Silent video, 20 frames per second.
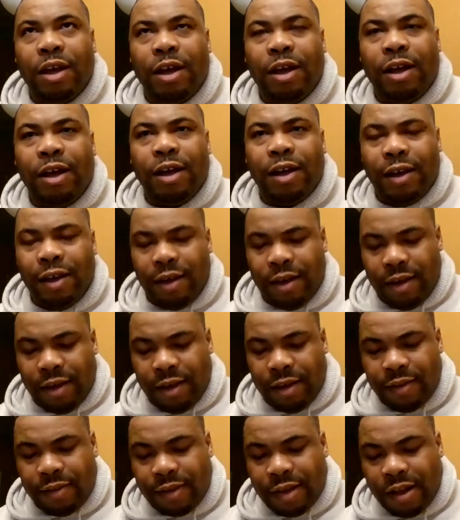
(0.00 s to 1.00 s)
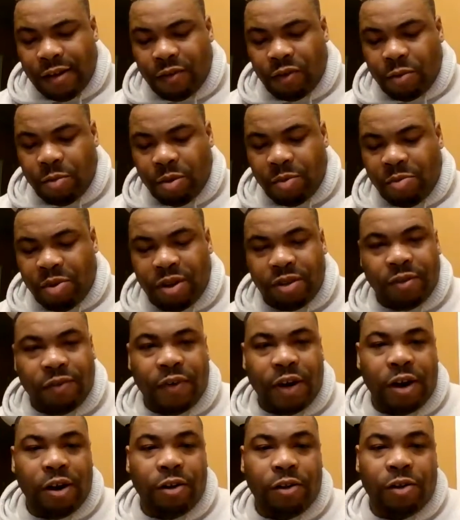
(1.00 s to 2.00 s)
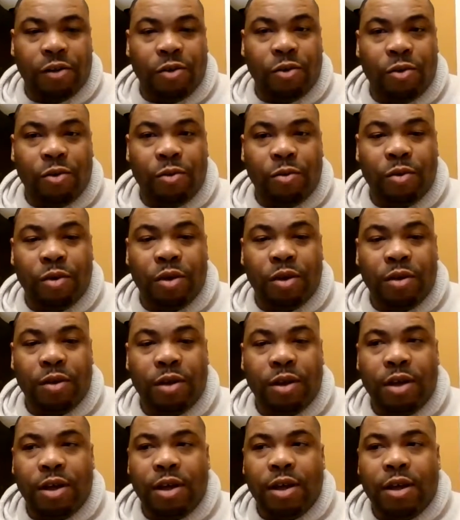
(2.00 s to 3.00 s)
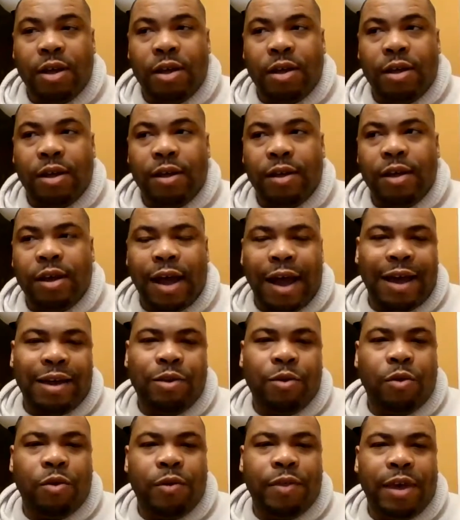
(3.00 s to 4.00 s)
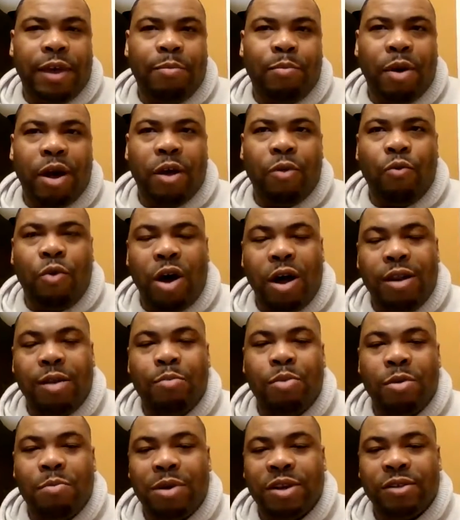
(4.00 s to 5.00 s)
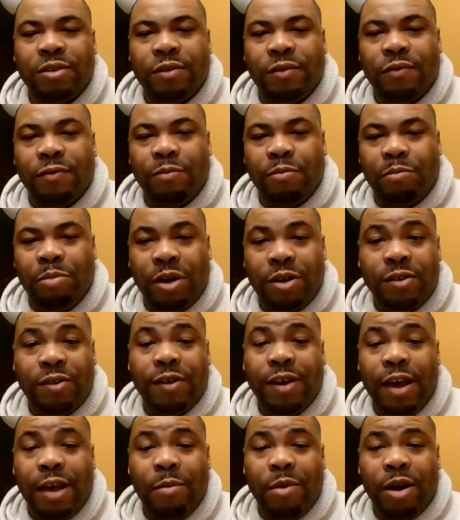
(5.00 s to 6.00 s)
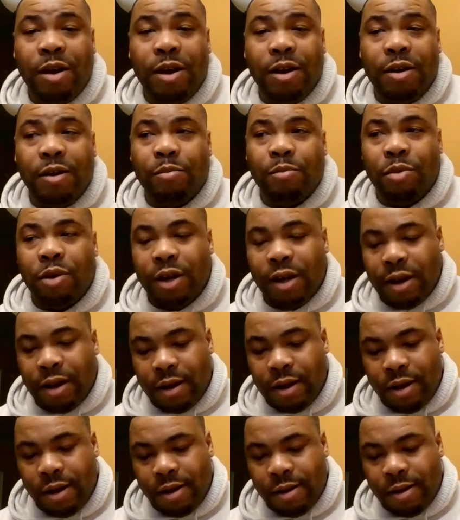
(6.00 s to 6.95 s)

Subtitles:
uh, instead of Super Puzzle Fighter 2, yeah, I know they probably wanted to put puzzle game on here, but